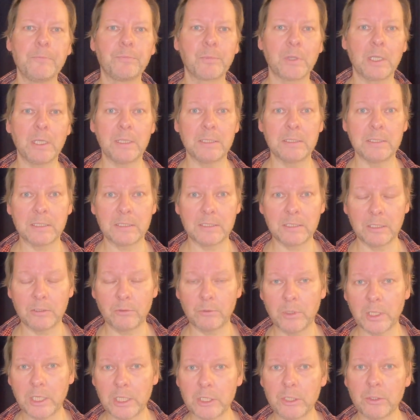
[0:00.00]
in the
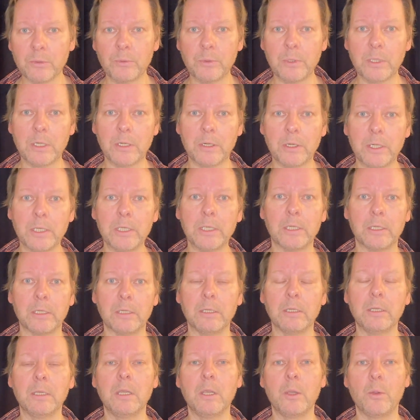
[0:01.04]
situation we are in,
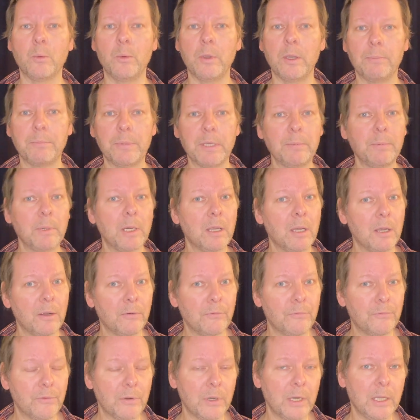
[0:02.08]
where people are
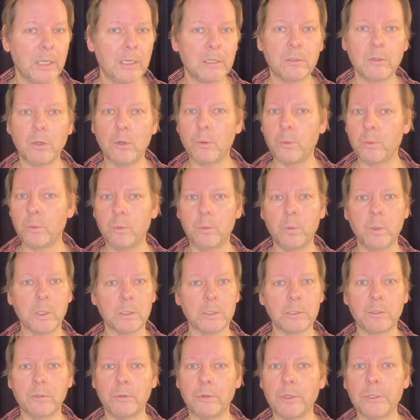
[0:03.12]
afraid of what's
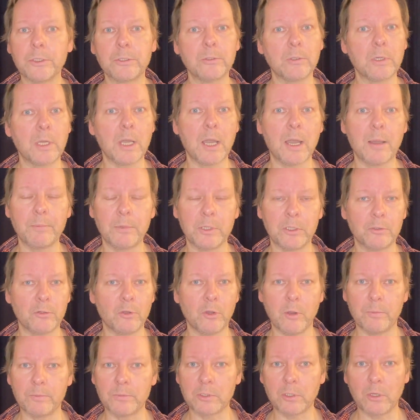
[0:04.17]
going to come in
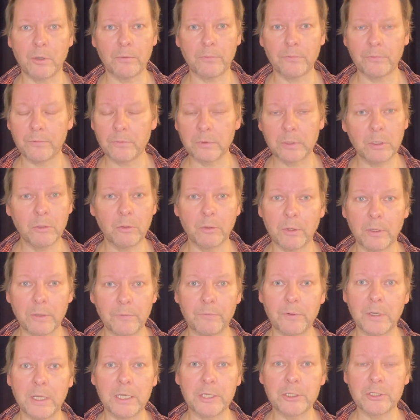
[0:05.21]
terms of,
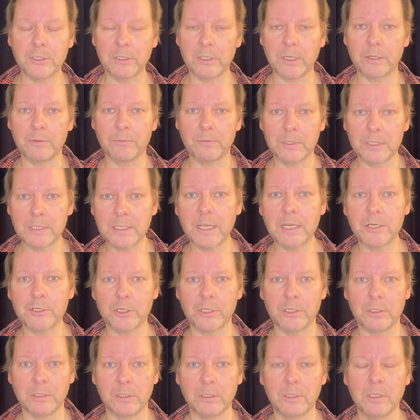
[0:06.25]
inflation and
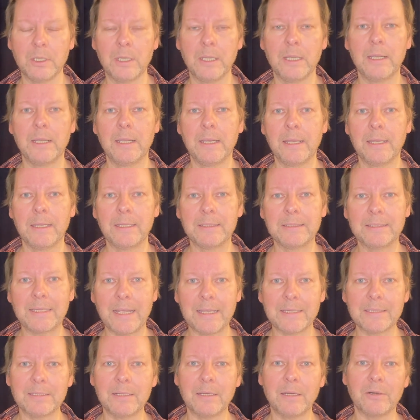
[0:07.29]
recession,
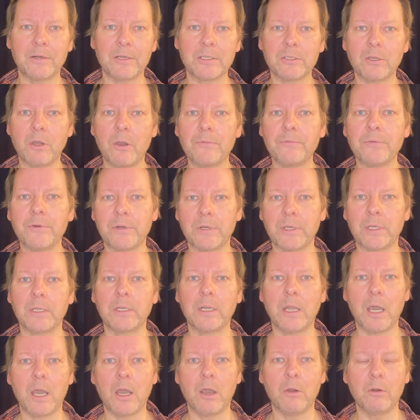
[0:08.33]
Tesla is offering
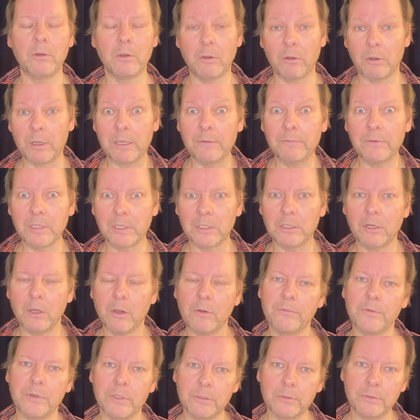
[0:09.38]
now, or giving an
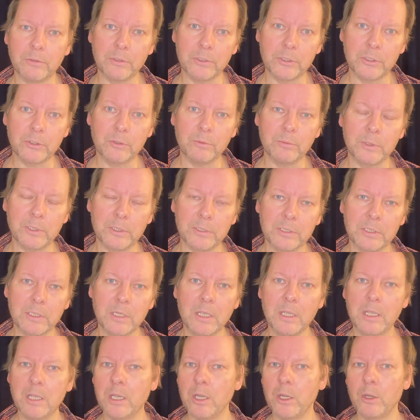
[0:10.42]
offer to consumers,
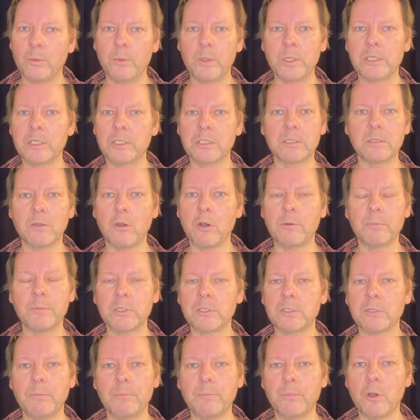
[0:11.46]
which is almost
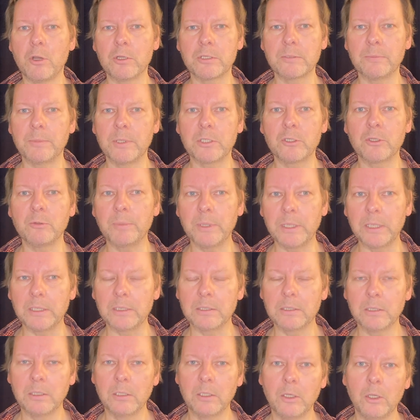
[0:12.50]
impossible to beat.
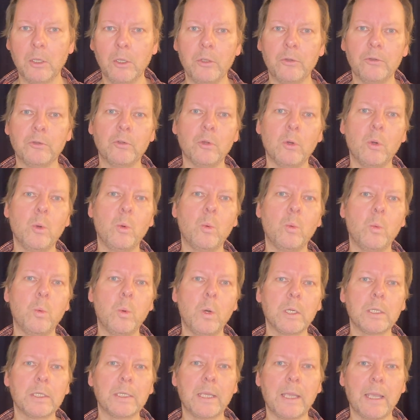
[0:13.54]
So
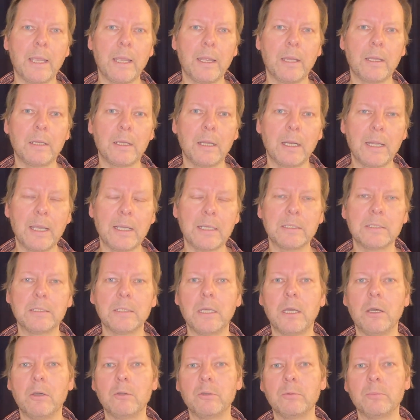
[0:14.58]
what can legacy
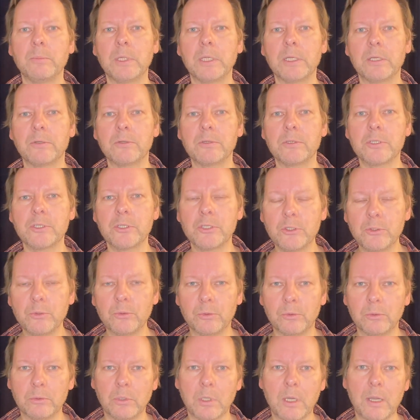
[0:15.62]
automakers do?
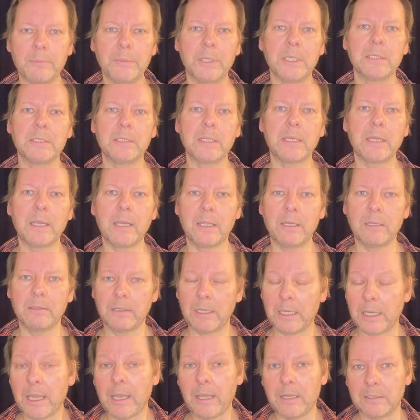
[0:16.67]
I mean, they
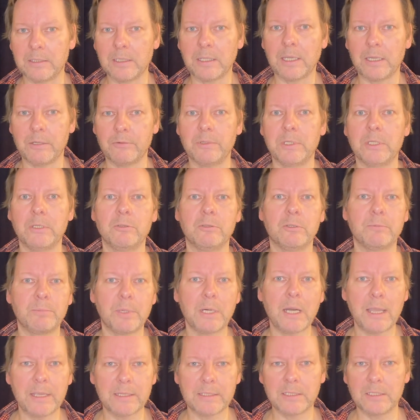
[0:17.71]
can reduce
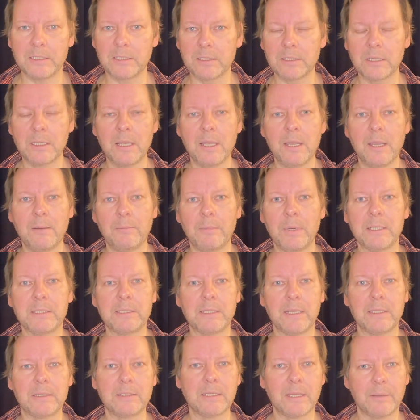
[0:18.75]
prices, but
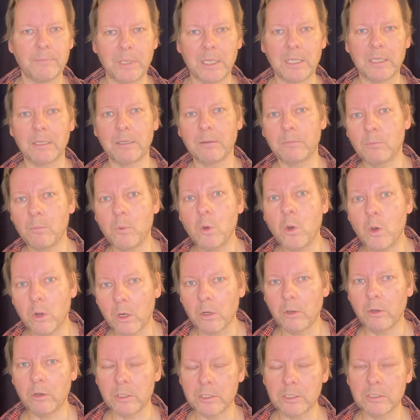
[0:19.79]
then they're making more
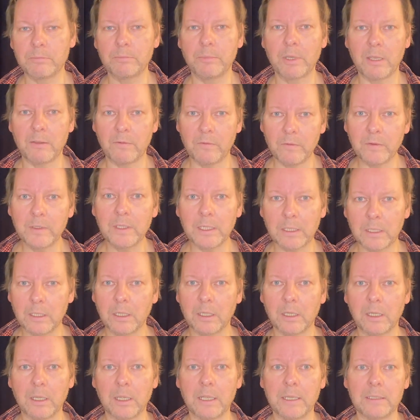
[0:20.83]
loss per vehicle,
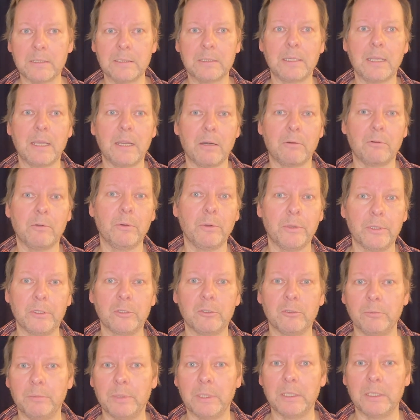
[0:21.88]
and they are going to
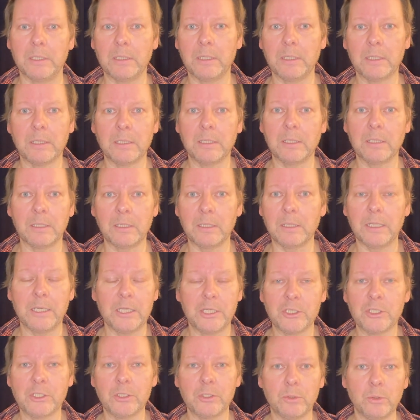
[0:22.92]
be in an
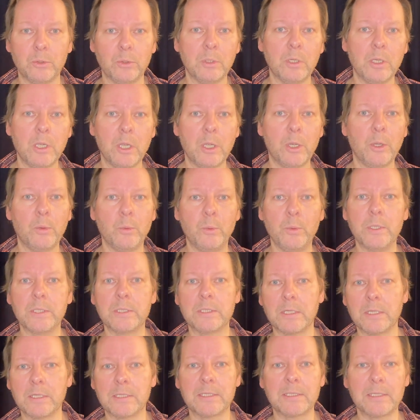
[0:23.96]
issue with their
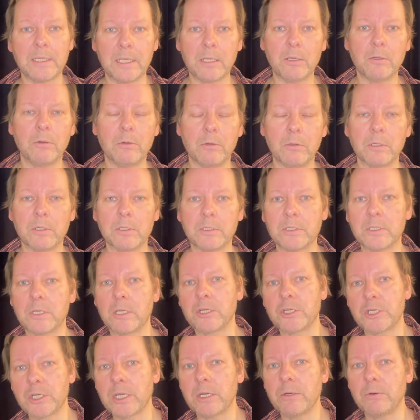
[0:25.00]
stakeholders and
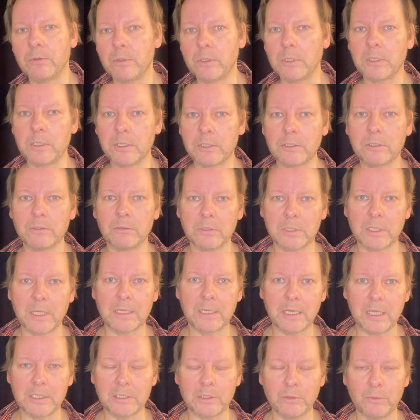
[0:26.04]
shareholders, so that doesn't